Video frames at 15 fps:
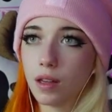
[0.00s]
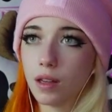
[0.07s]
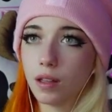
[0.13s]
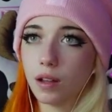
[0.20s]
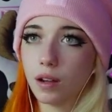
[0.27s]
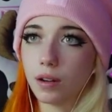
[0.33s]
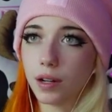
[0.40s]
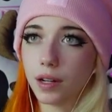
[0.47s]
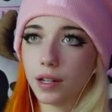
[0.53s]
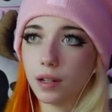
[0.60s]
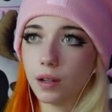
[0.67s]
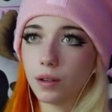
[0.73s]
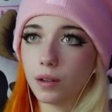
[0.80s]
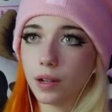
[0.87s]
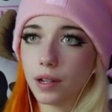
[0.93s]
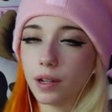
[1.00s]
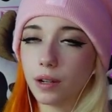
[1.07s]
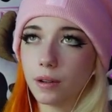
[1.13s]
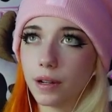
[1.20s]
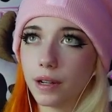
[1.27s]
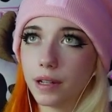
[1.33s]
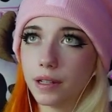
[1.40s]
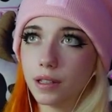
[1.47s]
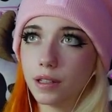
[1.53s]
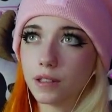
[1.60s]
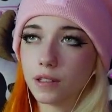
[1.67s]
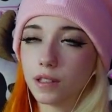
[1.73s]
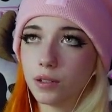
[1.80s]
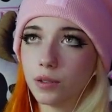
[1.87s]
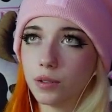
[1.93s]
All right. Let's
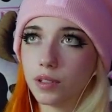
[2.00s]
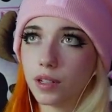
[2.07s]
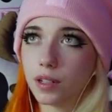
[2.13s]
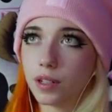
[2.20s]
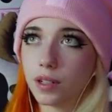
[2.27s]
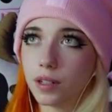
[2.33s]
see who's here.